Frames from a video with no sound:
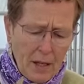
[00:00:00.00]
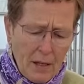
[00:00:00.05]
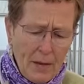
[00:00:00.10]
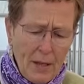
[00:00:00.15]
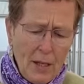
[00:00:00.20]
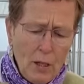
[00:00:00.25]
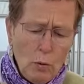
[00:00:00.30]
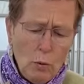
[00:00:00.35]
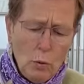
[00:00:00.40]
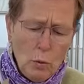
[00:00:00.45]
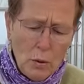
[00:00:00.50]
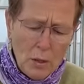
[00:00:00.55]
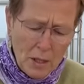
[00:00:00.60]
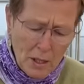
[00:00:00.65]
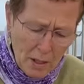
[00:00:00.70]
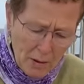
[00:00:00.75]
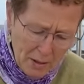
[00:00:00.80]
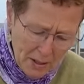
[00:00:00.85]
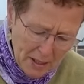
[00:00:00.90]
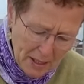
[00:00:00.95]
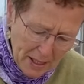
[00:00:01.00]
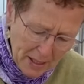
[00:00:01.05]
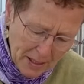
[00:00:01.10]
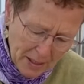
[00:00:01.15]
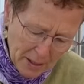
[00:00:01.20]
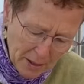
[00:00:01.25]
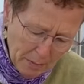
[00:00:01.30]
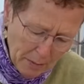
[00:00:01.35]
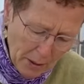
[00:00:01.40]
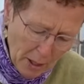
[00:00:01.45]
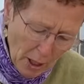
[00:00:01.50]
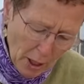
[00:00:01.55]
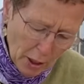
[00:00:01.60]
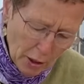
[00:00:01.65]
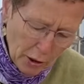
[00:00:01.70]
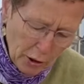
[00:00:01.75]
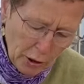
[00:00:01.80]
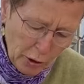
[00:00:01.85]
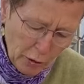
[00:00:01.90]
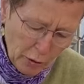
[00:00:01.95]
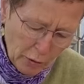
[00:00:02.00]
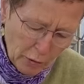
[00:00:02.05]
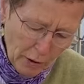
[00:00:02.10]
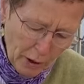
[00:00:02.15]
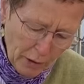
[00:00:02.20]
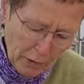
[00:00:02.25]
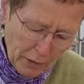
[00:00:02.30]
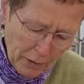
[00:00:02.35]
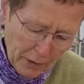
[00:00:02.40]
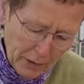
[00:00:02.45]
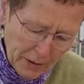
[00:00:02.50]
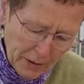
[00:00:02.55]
They also send up new growth at